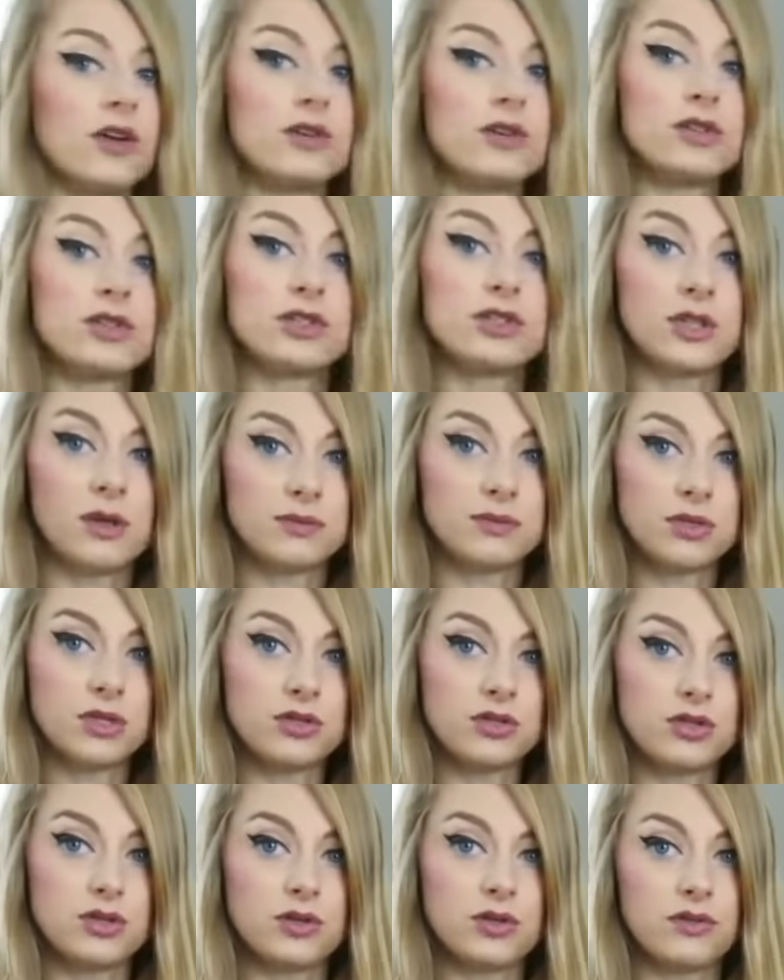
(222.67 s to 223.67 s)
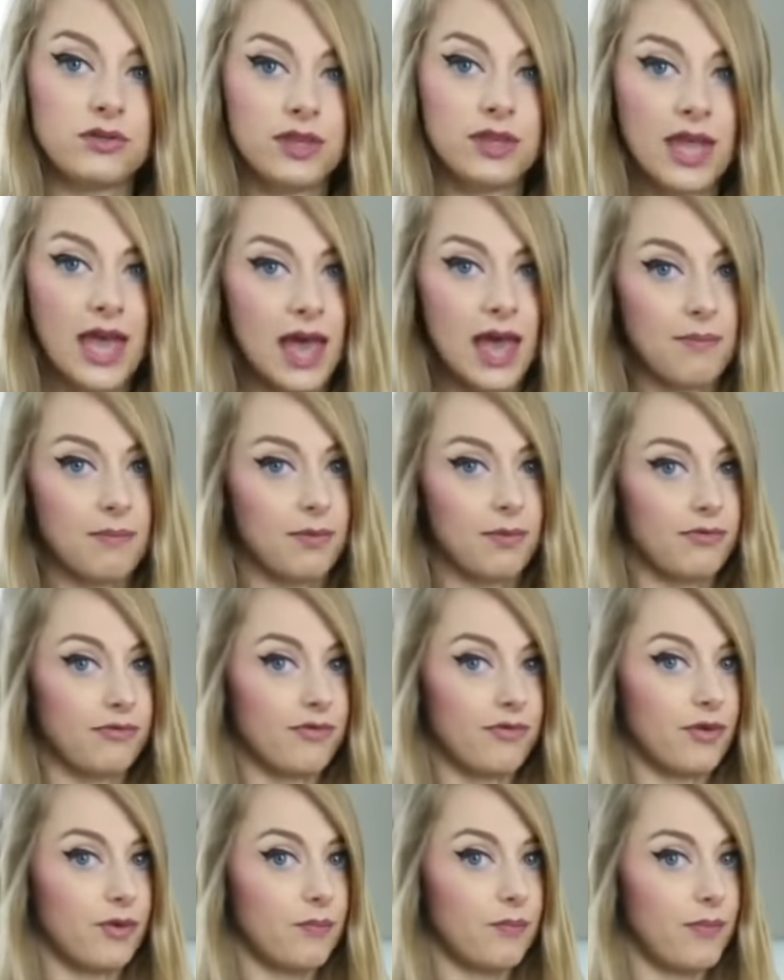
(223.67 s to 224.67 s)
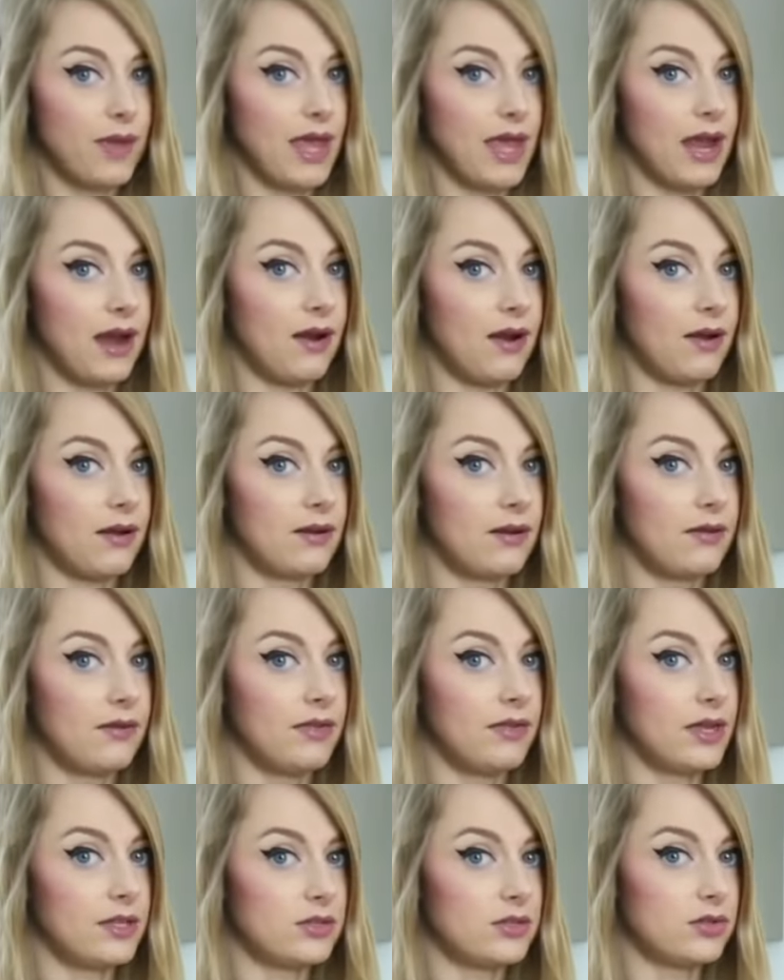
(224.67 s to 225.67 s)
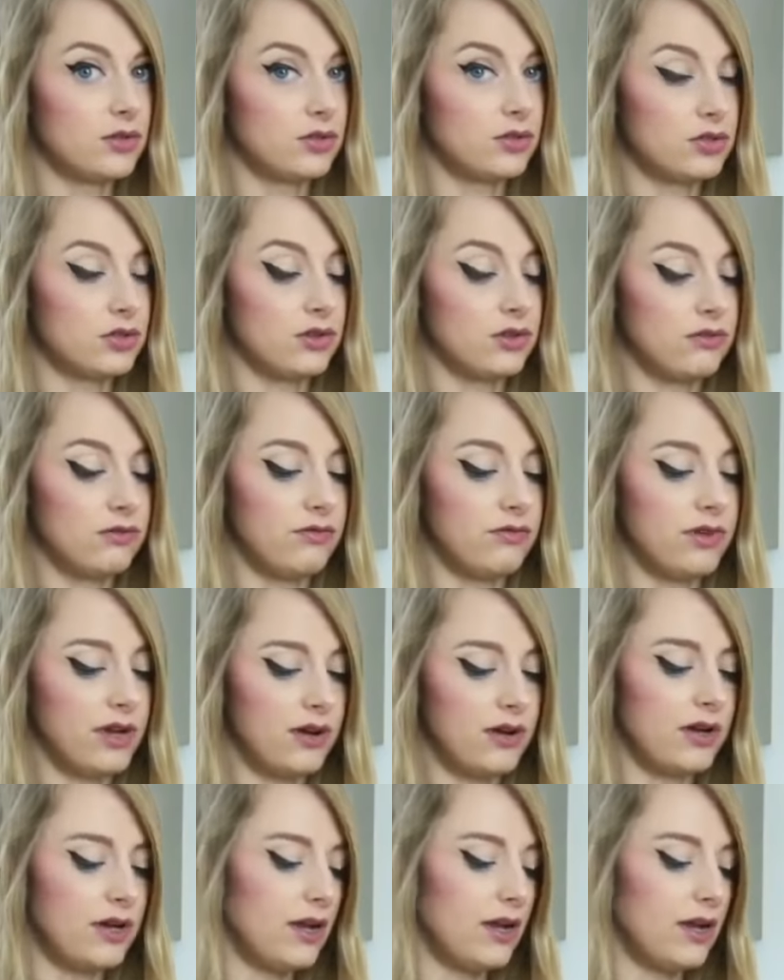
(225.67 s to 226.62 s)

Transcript: also substitute the apple for pear. That's also very